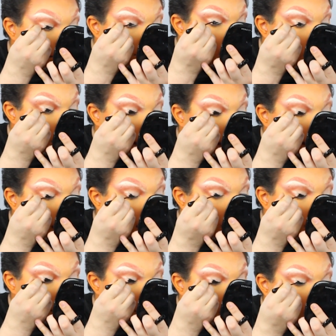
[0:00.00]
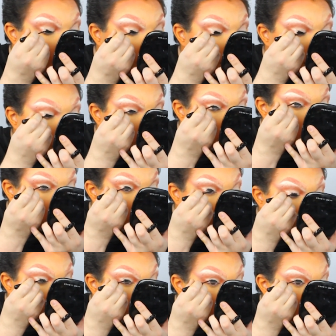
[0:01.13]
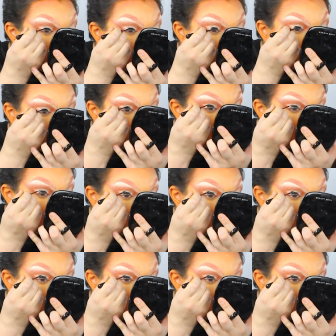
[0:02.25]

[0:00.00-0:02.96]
black eyeliner.